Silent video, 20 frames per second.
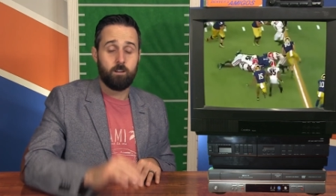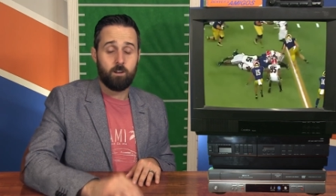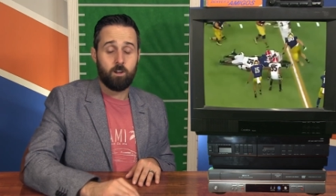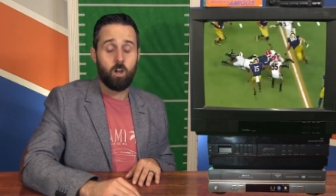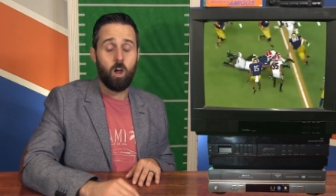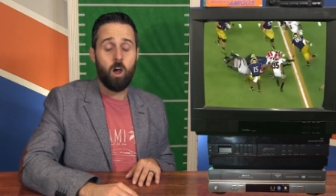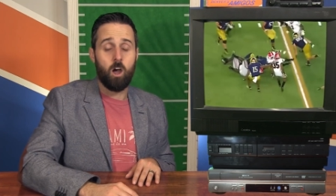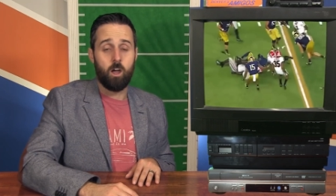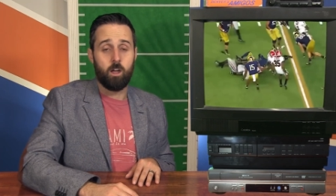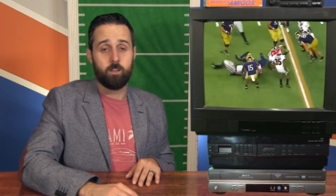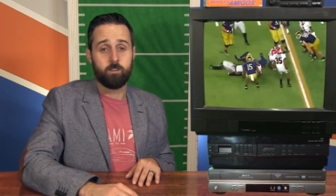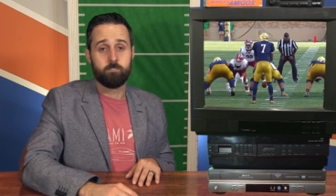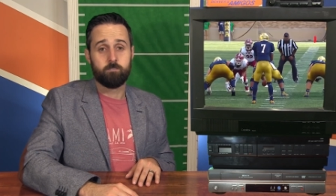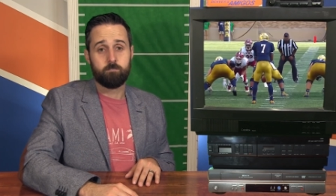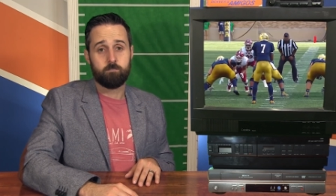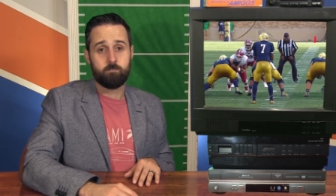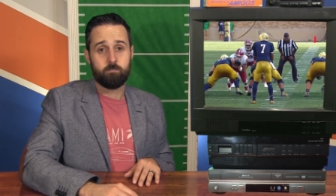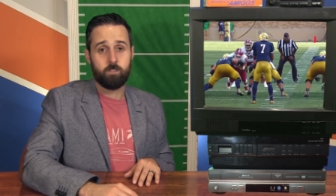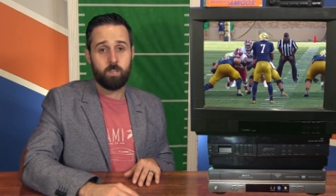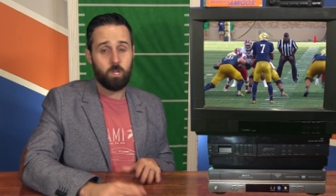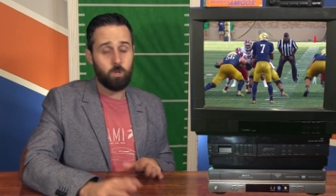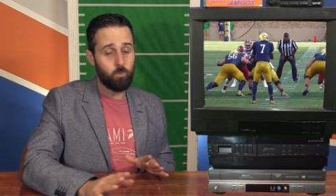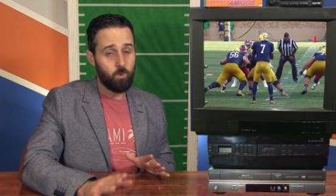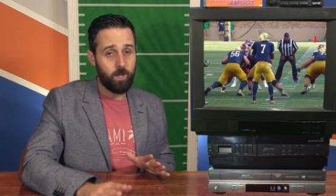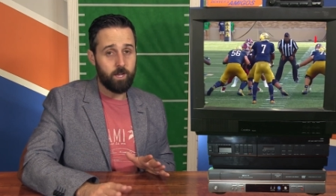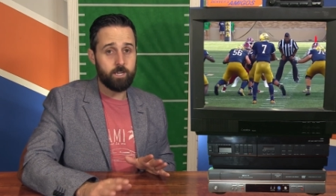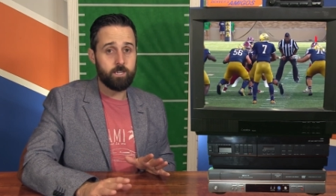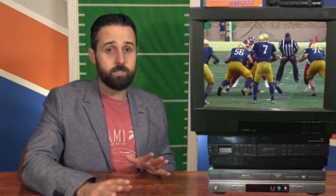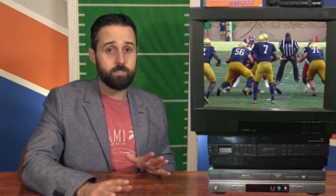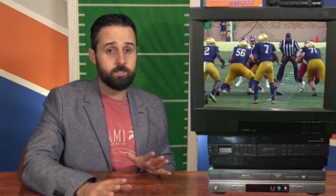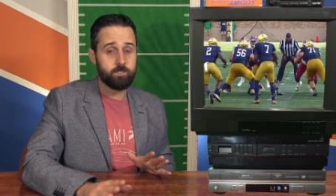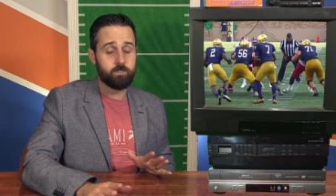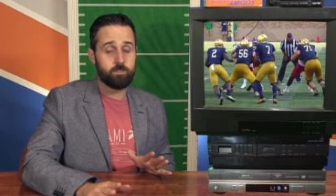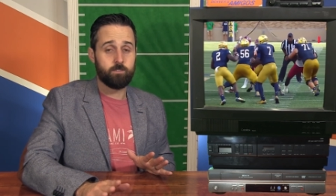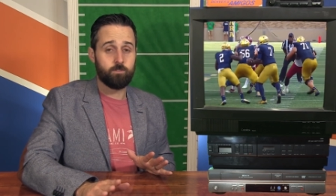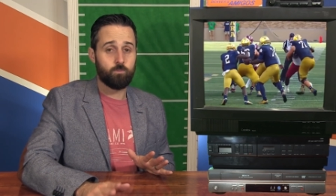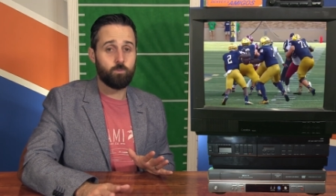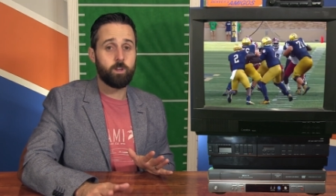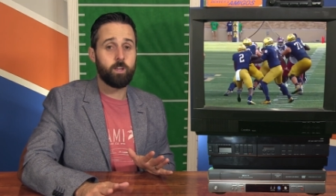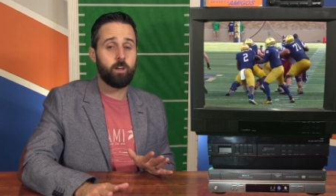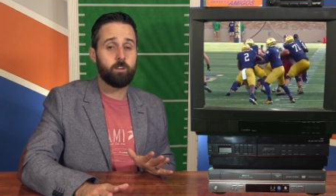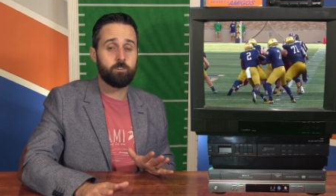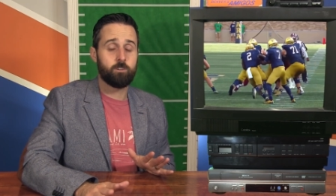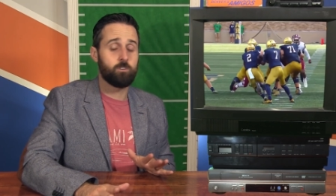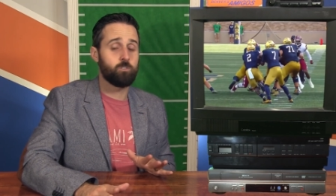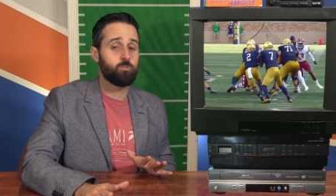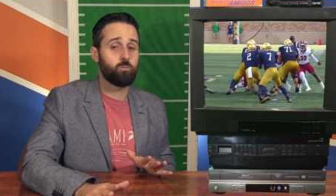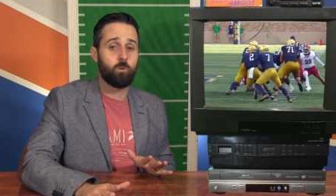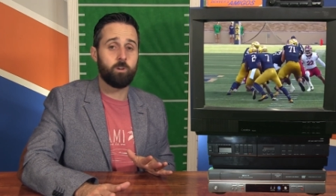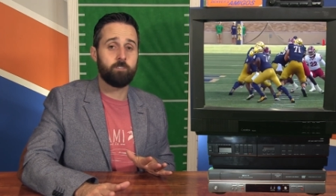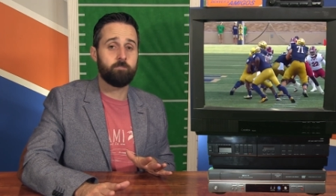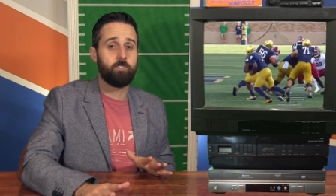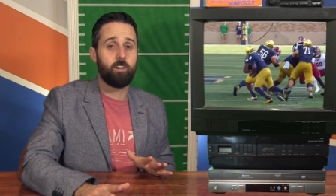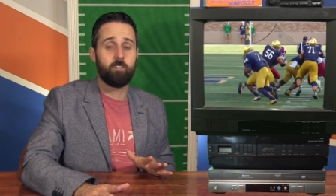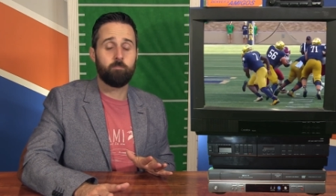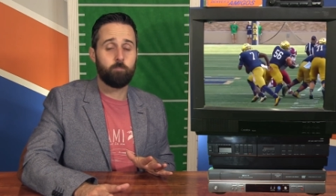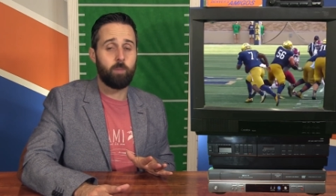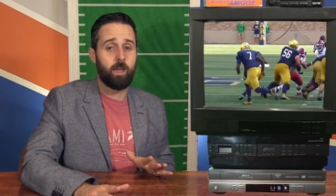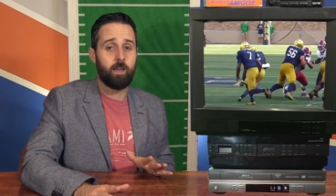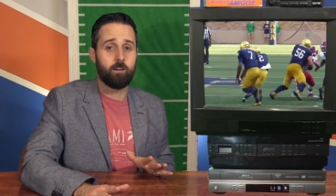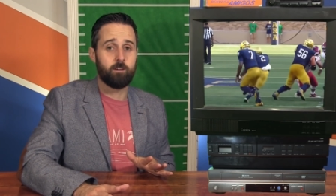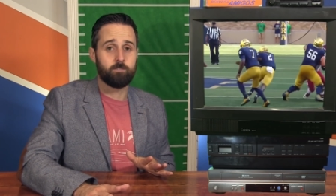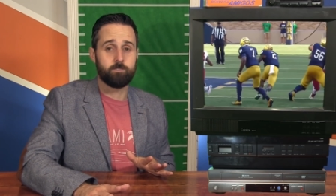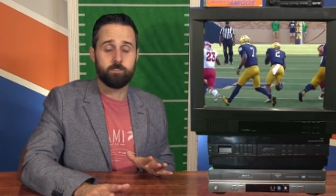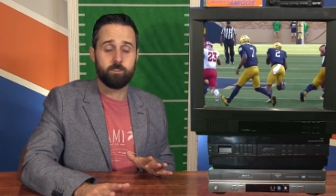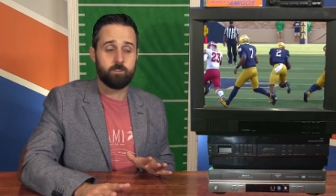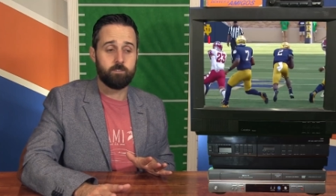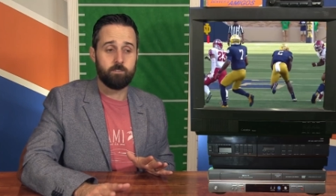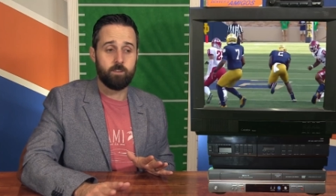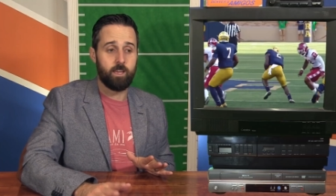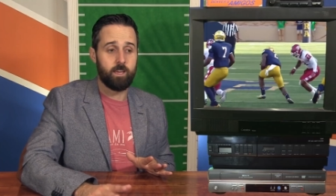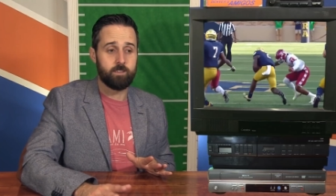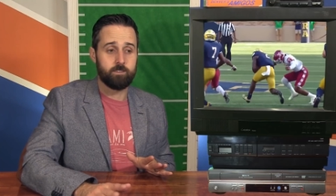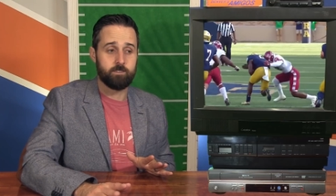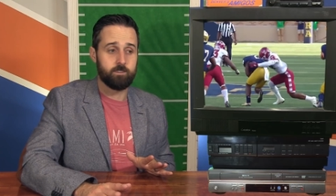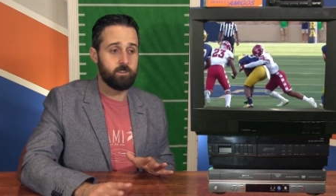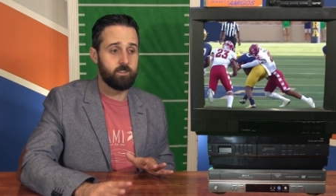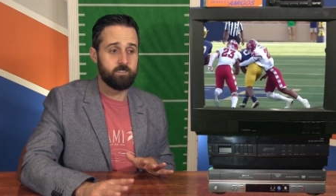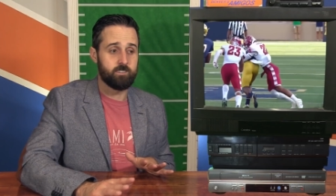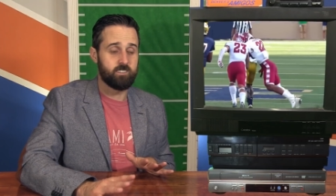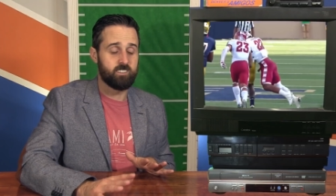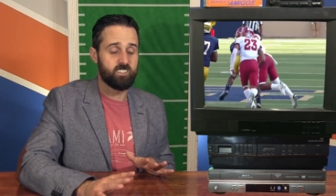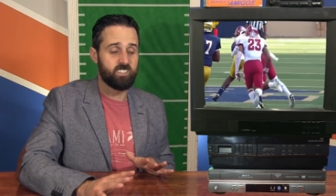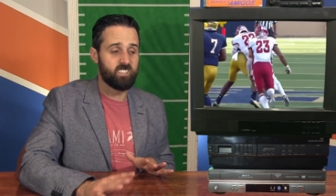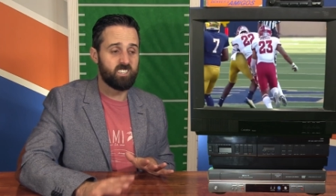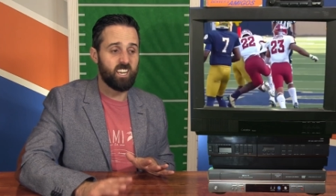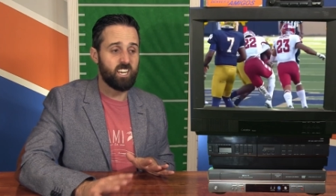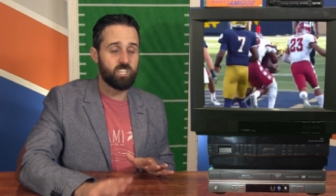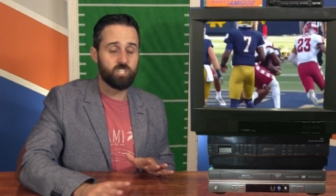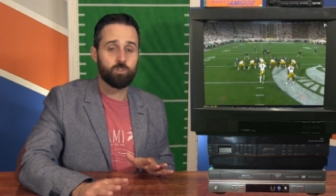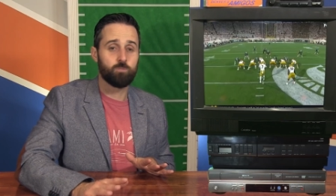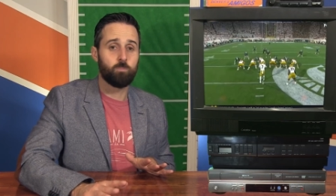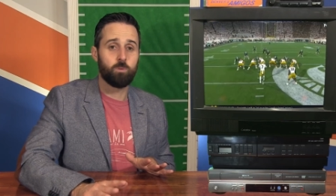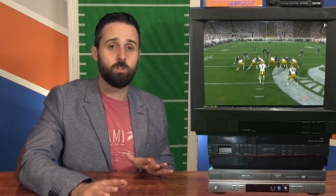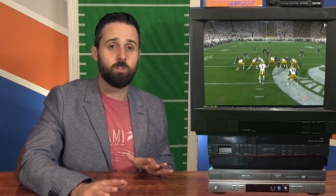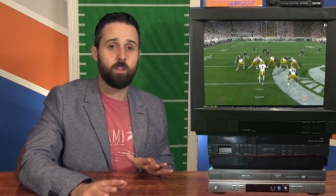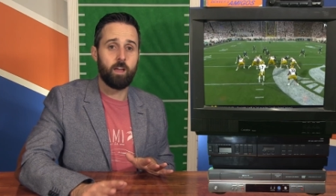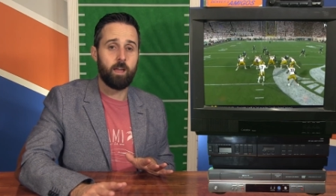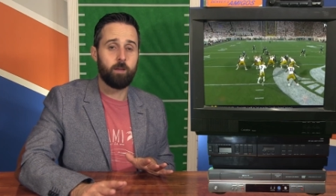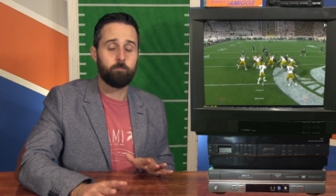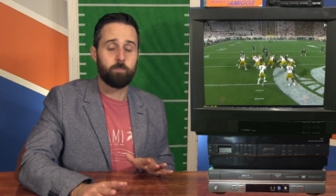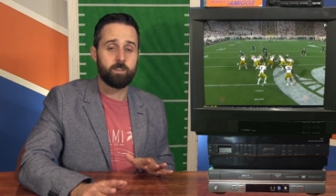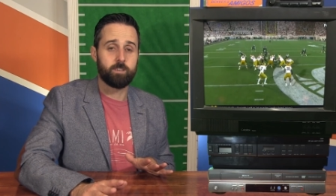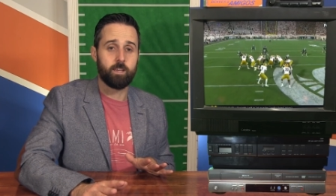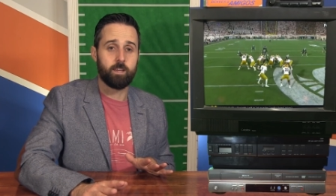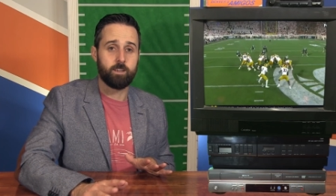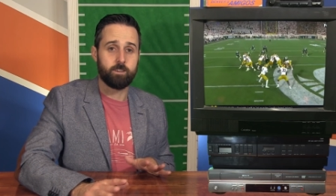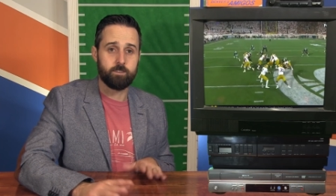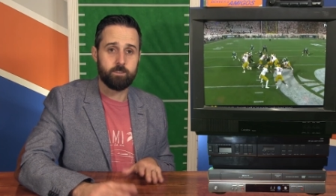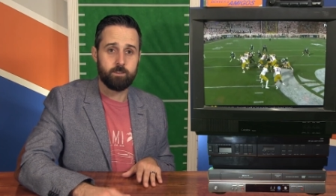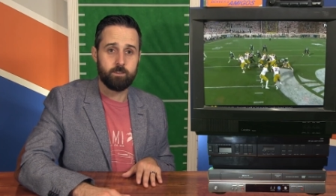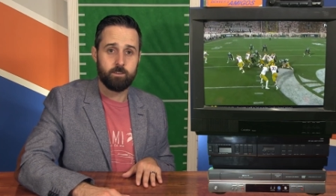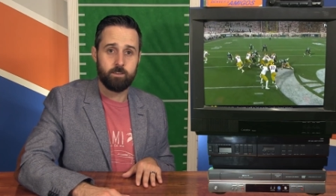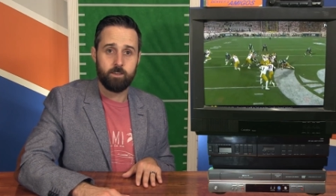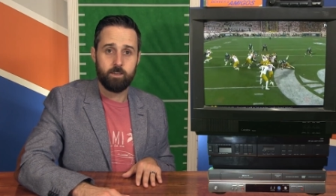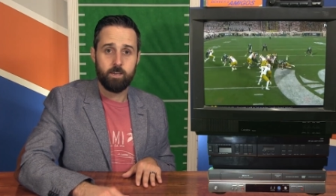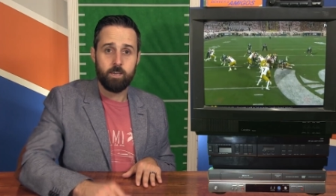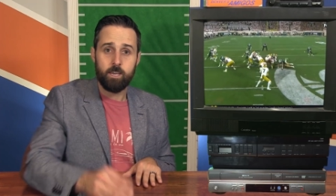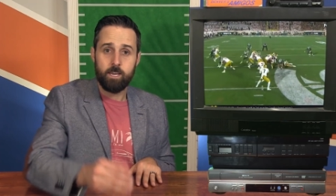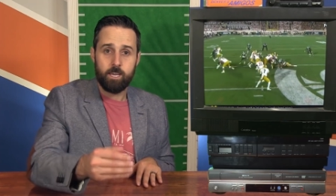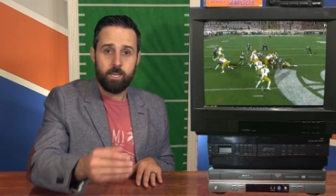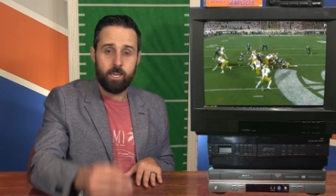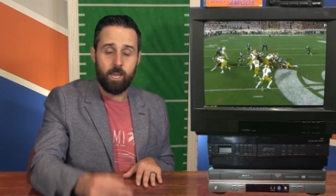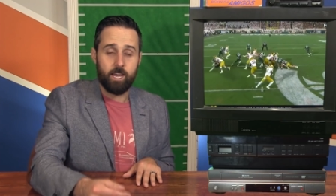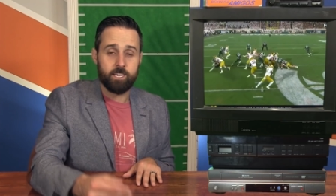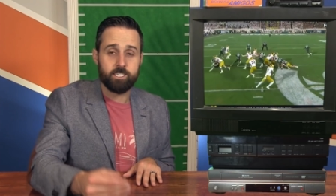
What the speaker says: Con, he weighs 325 pounds and has an insatiable appetite. He